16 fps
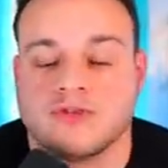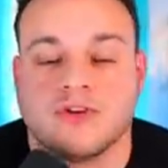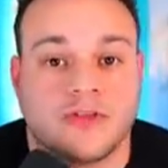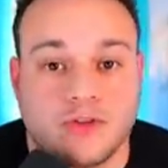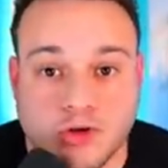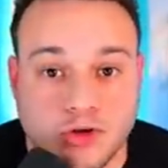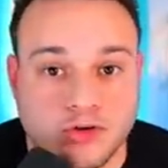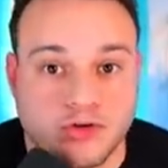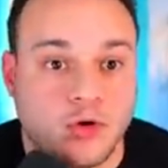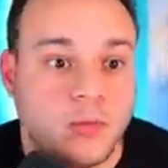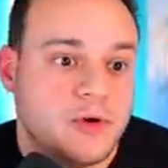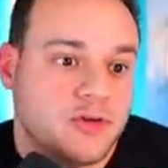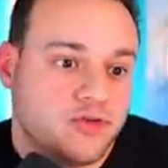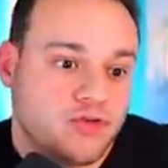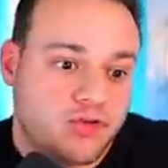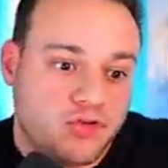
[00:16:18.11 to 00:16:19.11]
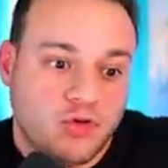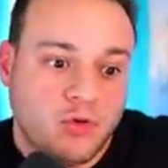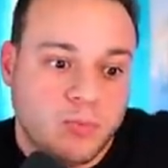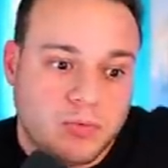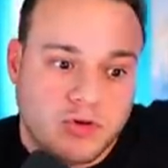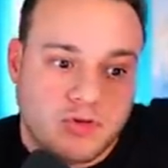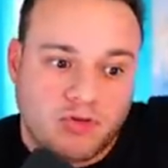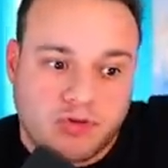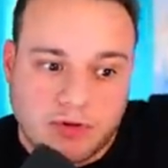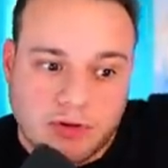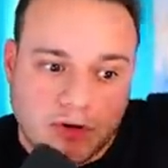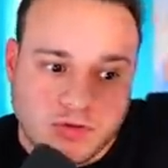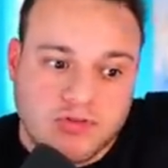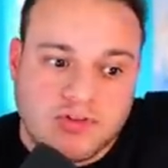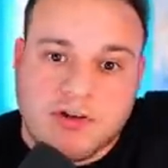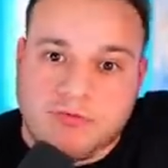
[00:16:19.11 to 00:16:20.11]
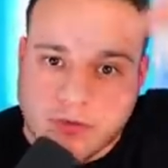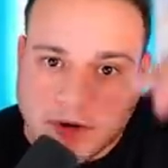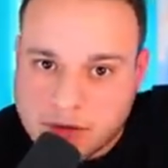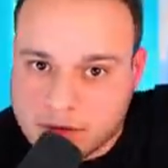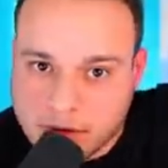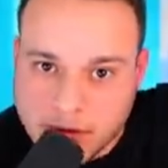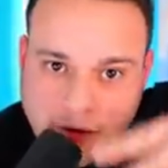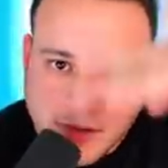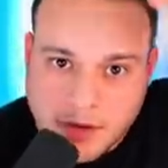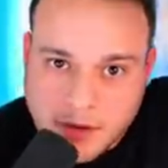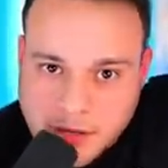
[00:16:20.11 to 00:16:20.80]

There's nothing you could do because there's two there's there's different